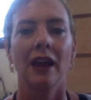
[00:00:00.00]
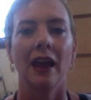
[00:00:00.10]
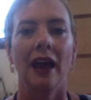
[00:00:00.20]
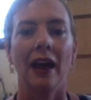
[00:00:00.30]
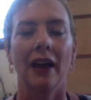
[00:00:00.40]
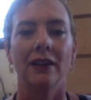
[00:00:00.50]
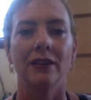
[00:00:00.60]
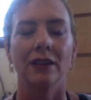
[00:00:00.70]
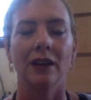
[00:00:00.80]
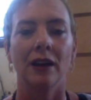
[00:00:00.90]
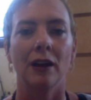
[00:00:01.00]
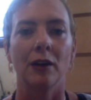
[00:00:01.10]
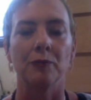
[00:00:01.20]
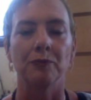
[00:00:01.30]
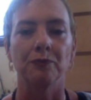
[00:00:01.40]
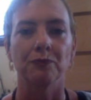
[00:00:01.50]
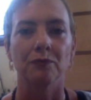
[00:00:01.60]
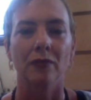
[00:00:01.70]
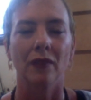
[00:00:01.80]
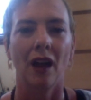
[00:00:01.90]
And
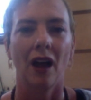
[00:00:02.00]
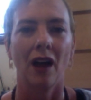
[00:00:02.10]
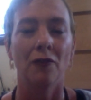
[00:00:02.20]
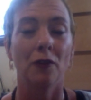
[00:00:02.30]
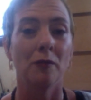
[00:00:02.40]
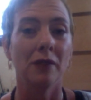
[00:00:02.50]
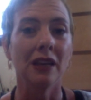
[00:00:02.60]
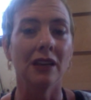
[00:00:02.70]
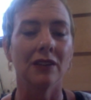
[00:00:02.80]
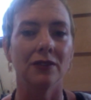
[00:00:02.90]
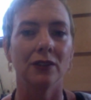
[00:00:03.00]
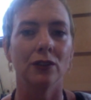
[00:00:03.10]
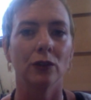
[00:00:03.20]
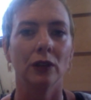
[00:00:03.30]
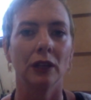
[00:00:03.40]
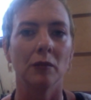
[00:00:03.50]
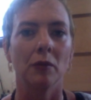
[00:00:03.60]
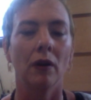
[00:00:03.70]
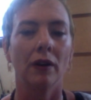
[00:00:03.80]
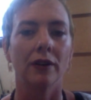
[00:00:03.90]
for me, it feels really
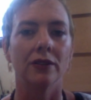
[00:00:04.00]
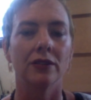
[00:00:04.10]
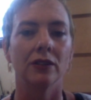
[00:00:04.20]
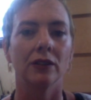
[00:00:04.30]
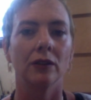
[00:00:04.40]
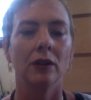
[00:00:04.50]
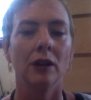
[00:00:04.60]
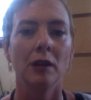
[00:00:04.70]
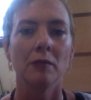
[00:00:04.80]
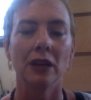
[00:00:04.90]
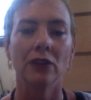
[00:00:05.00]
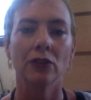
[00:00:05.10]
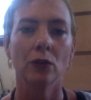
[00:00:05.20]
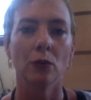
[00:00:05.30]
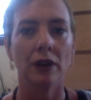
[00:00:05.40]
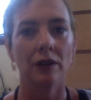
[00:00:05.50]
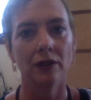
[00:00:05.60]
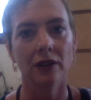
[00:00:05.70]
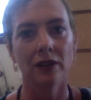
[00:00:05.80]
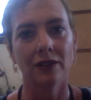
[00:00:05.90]
important to make sure that whatever
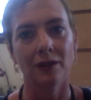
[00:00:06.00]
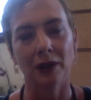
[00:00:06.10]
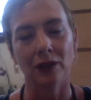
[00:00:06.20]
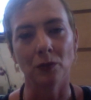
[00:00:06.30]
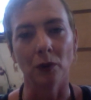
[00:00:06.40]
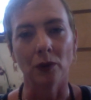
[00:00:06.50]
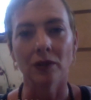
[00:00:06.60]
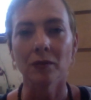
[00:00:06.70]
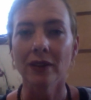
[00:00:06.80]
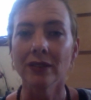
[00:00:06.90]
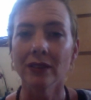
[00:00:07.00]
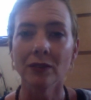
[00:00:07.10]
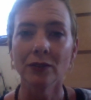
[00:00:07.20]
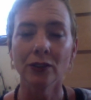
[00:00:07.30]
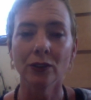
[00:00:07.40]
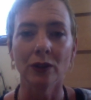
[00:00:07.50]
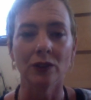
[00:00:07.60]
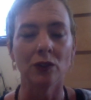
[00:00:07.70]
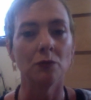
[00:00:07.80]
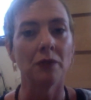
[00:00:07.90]
it is I'm exposing myself to,
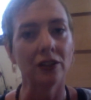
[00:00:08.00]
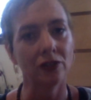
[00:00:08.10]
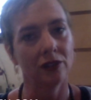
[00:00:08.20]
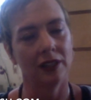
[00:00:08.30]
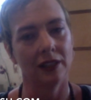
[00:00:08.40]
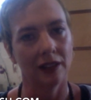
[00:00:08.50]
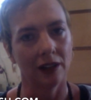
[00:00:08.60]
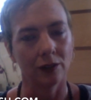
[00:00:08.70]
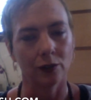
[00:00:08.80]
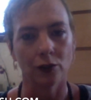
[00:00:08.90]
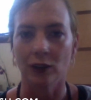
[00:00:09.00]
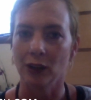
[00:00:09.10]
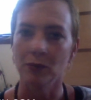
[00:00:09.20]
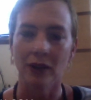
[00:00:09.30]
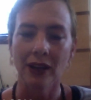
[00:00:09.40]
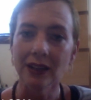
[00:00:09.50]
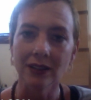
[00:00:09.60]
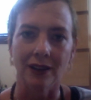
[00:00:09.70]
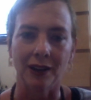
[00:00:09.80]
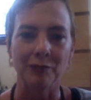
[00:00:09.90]
especially in the altered state, but
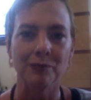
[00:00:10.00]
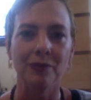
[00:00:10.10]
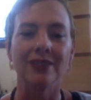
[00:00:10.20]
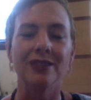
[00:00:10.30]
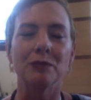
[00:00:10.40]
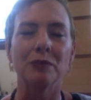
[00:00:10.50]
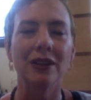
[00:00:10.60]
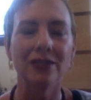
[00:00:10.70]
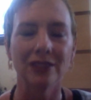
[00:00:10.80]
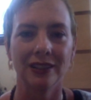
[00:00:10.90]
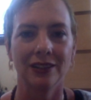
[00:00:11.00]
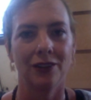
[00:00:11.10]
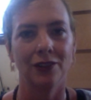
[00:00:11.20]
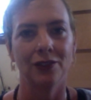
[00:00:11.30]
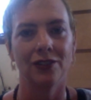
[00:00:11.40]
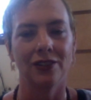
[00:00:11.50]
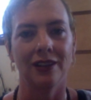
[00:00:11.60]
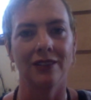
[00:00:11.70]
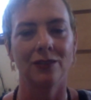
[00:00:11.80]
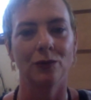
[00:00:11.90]
anytime, especially in altered
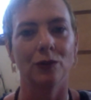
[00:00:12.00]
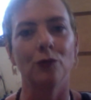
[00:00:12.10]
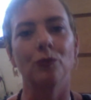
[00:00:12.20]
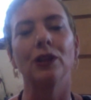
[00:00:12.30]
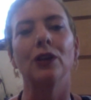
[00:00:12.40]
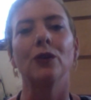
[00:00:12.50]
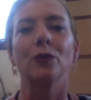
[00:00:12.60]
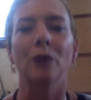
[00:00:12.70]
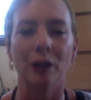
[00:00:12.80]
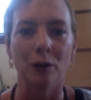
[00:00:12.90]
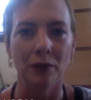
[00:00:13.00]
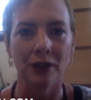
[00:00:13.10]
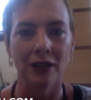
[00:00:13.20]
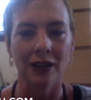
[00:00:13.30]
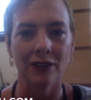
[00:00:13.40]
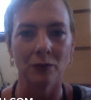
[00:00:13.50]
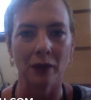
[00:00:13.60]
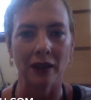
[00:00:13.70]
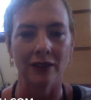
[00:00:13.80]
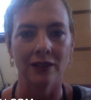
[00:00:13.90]
states, when we're blown wide open and
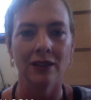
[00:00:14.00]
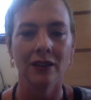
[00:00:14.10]
expanded,